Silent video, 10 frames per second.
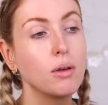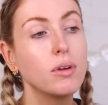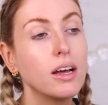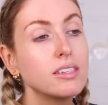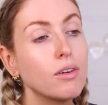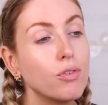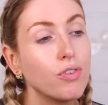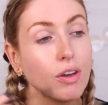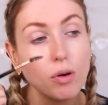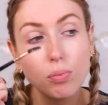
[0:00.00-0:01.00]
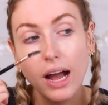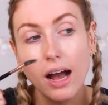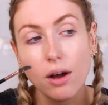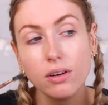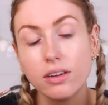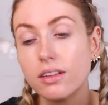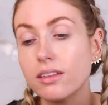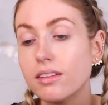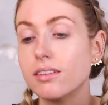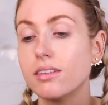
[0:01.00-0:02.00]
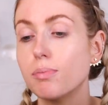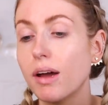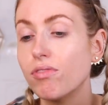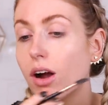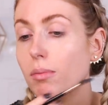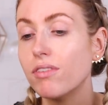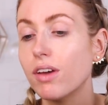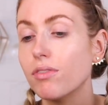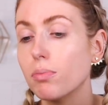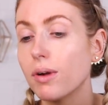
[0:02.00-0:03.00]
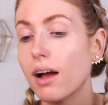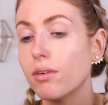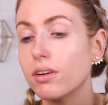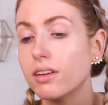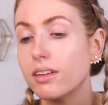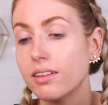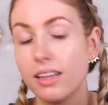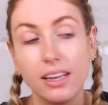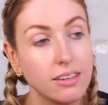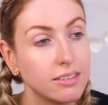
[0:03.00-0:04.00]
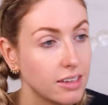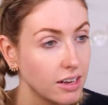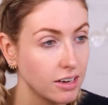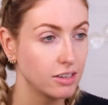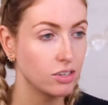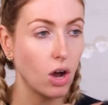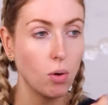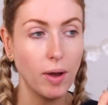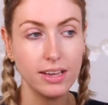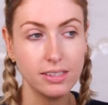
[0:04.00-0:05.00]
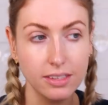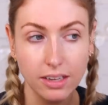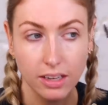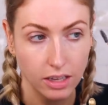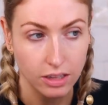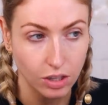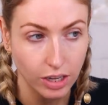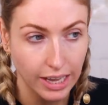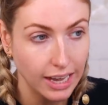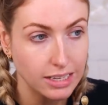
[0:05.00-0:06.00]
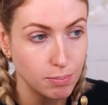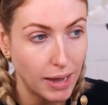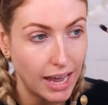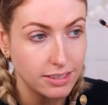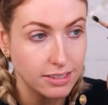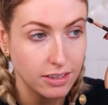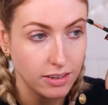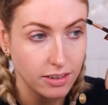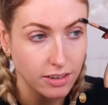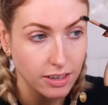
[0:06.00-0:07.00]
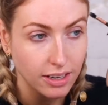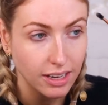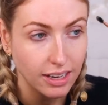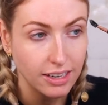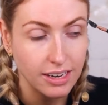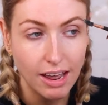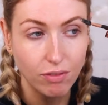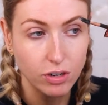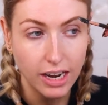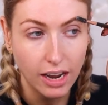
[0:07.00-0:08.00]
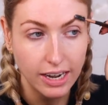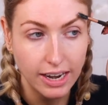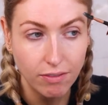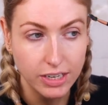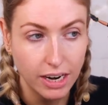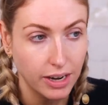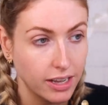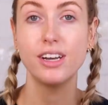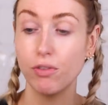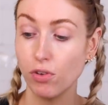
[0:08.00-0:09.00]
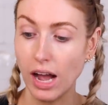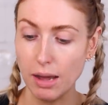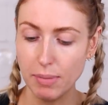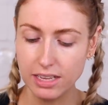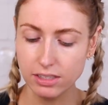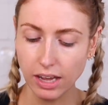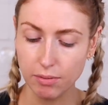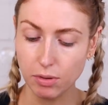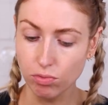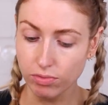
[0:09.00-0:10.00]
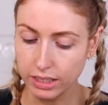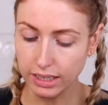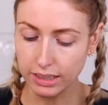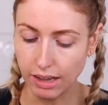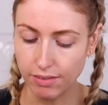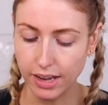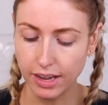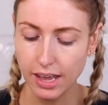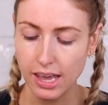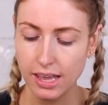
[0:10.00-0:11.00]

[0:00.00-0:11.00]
Anyone else have a favorite brow? This is by far my favorite brow. It is it is always looking its best. Never doubt I never doubt it. Now for eye pencil, I've been really loving